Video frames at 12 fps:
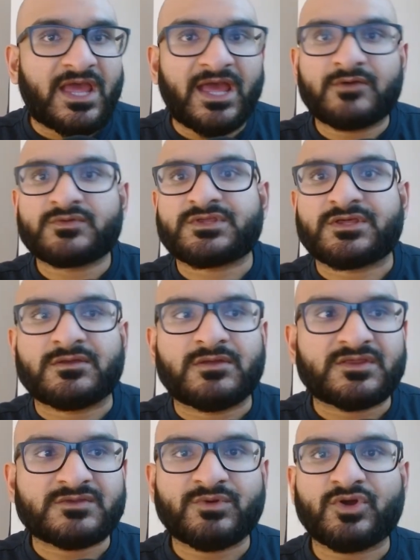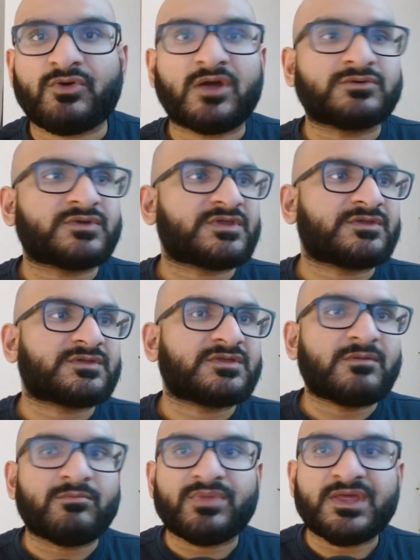Housing has been around since
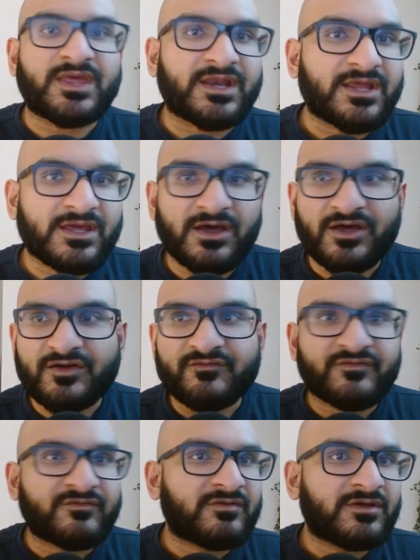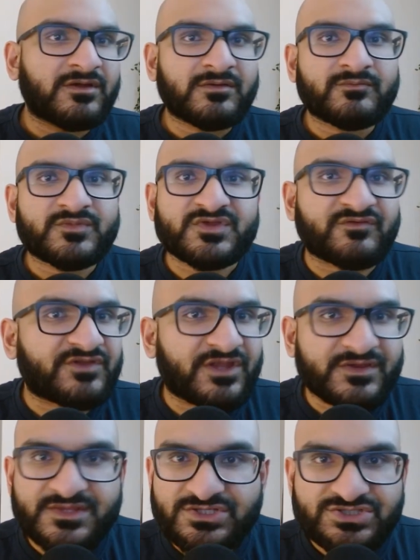the beginning of
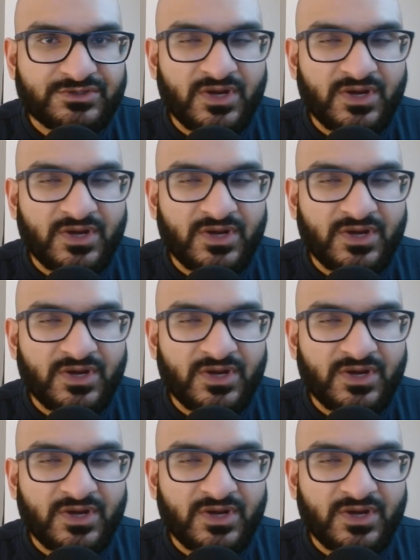civilization.